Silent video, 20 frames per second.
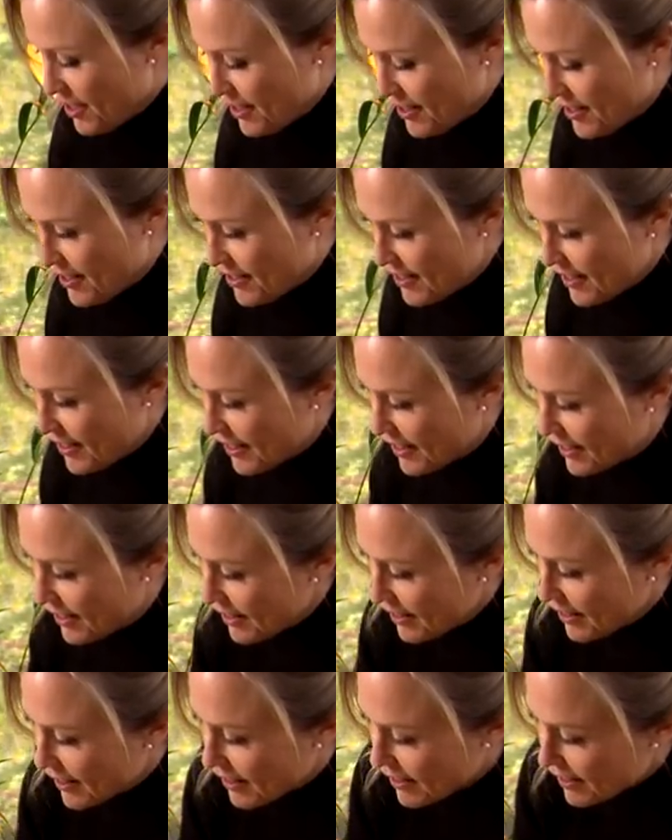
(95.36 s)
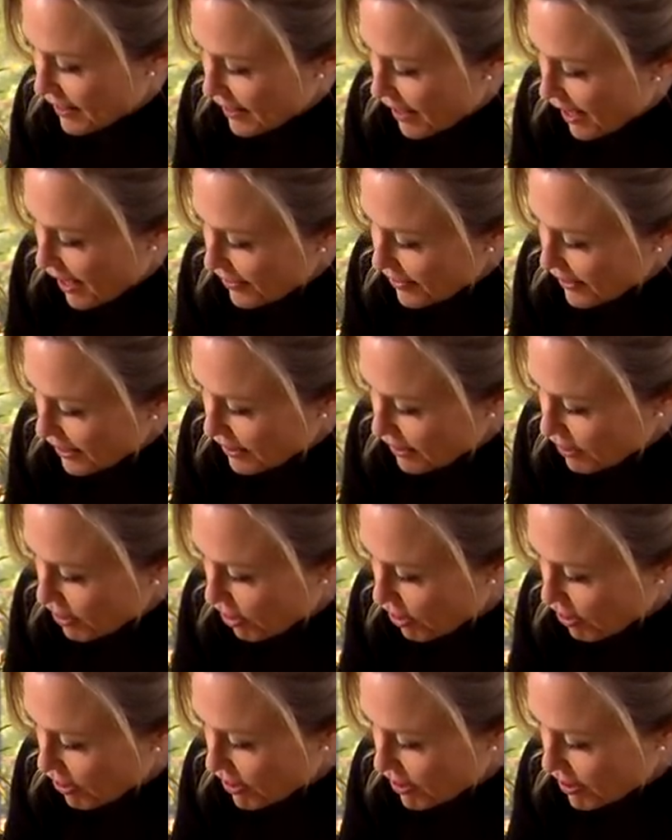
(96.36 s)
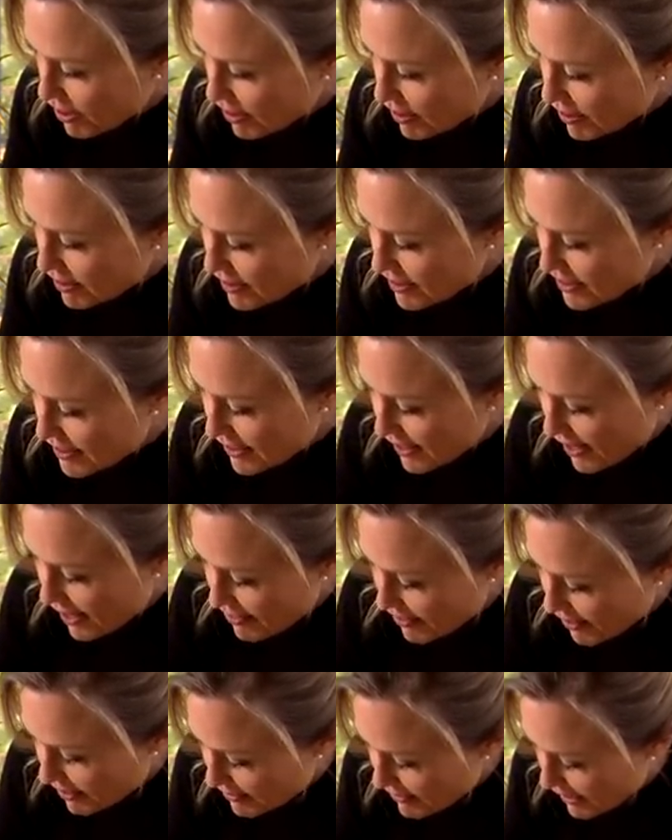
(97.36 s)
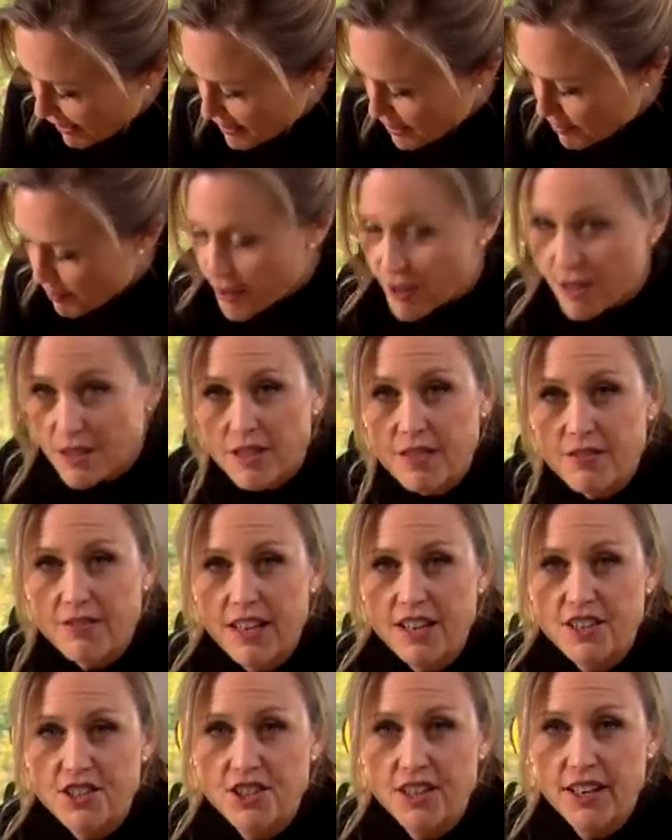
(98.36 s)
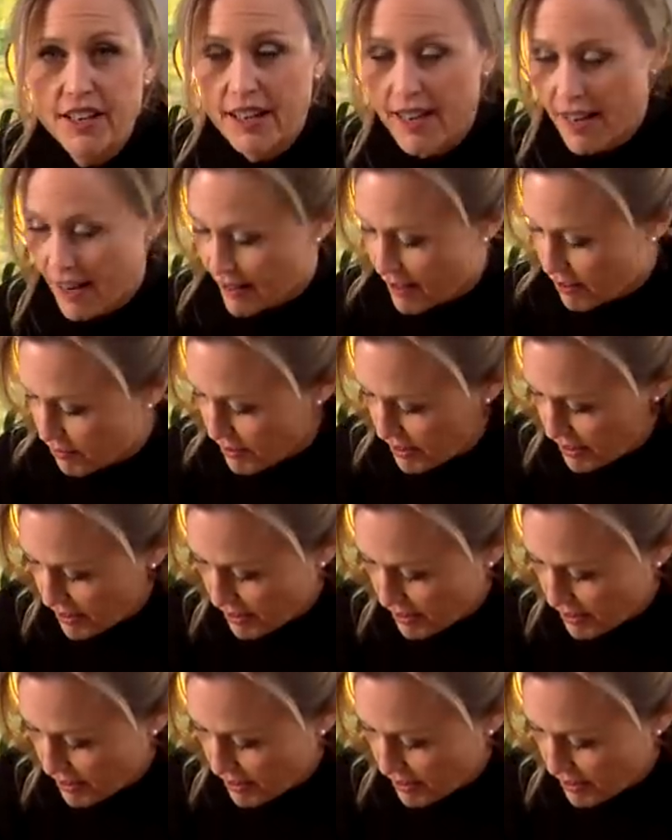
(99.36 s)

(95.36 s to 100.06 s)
can see how they lock together, and that's because of that checkout that we